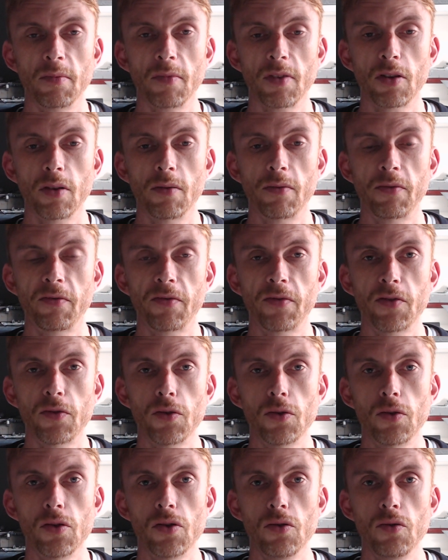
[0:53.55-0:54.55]
good
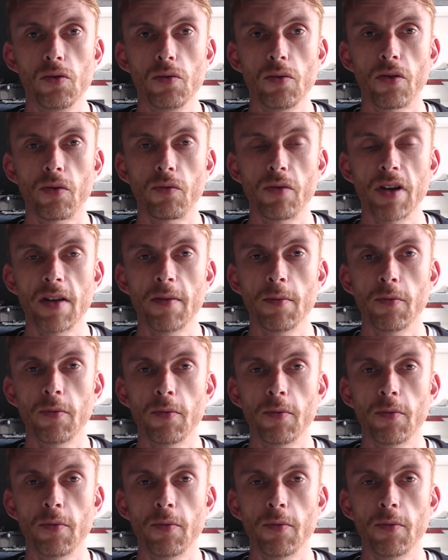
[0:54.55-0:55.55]
few 3,
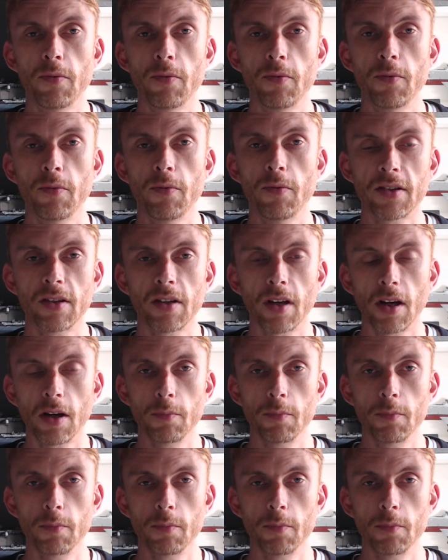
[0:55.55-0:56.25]
maybe 4 months,